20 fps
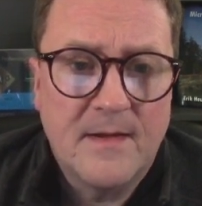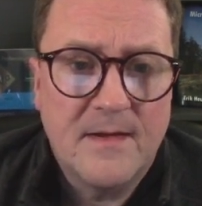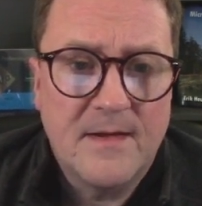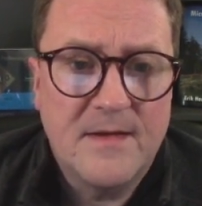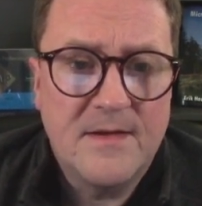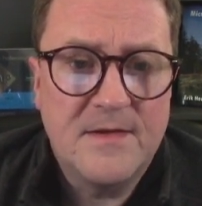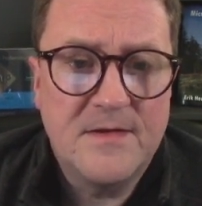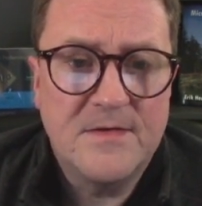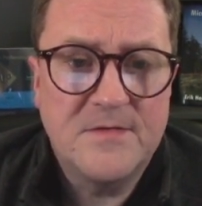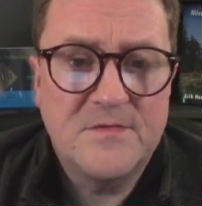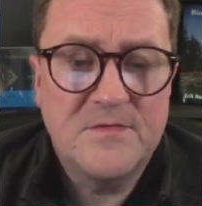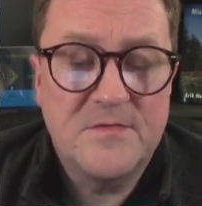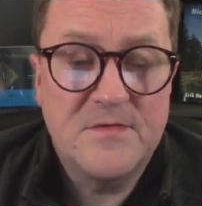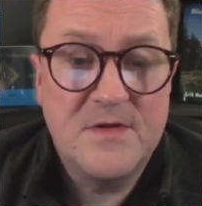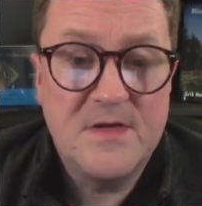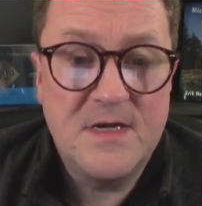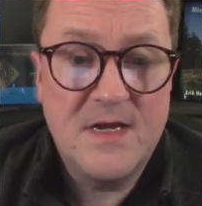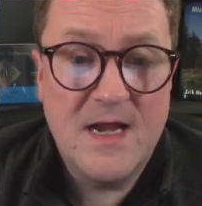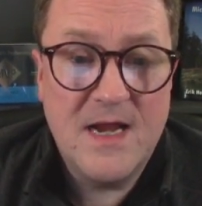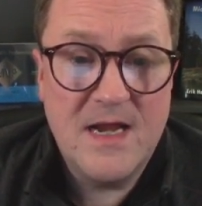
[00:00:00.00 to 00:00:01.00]
is
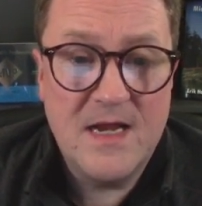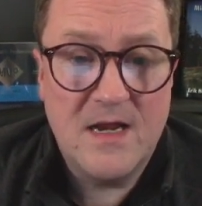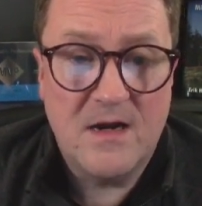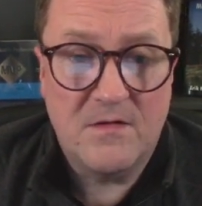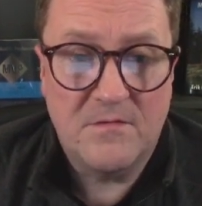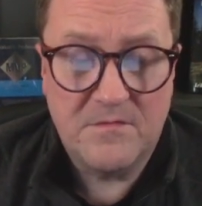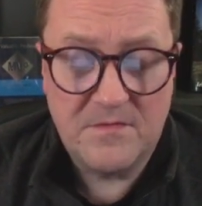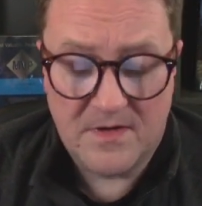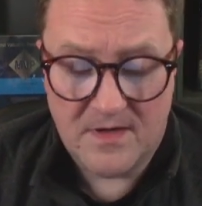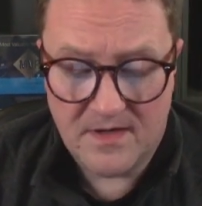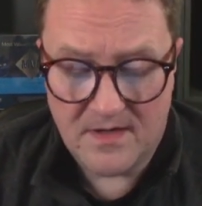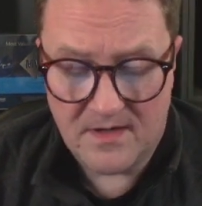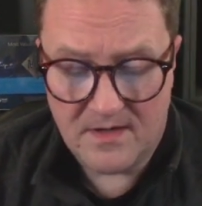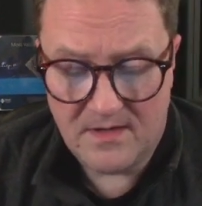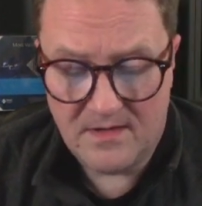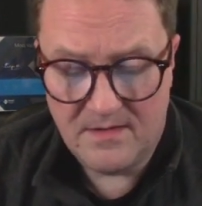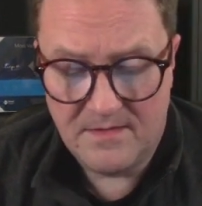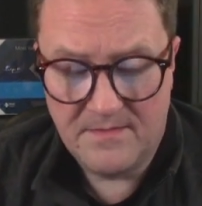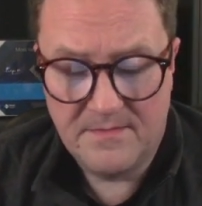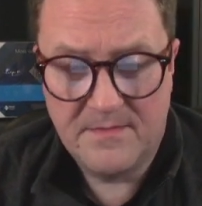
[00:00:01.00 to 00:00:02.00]
the AL file.
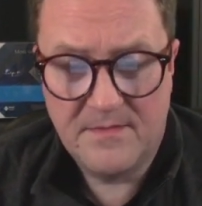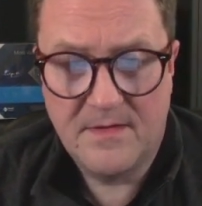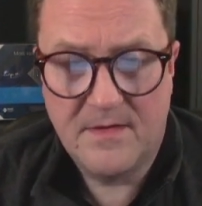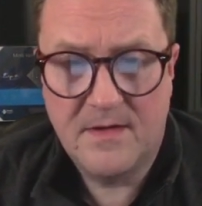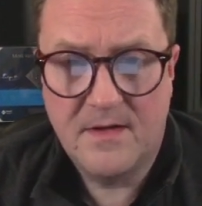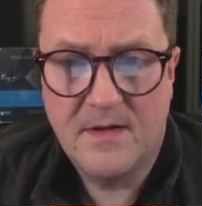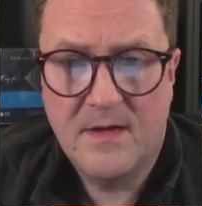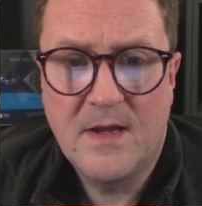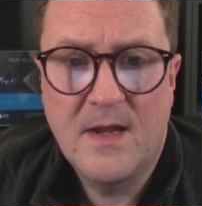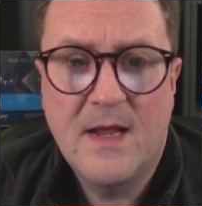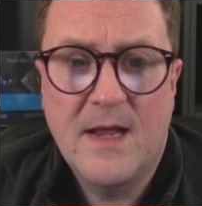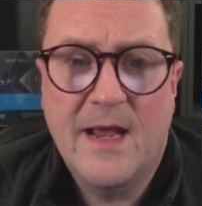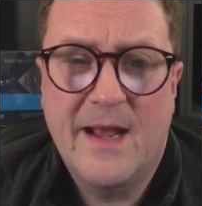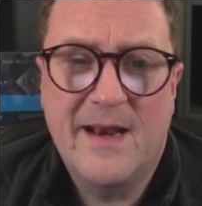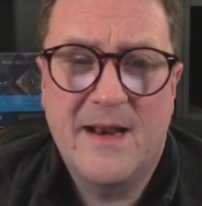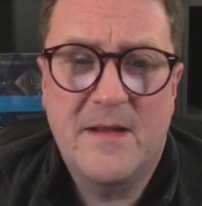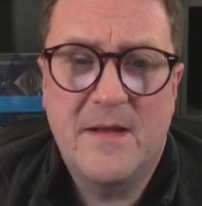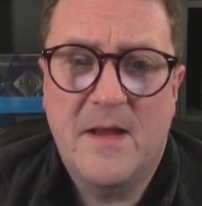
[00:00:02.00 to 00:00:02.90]
And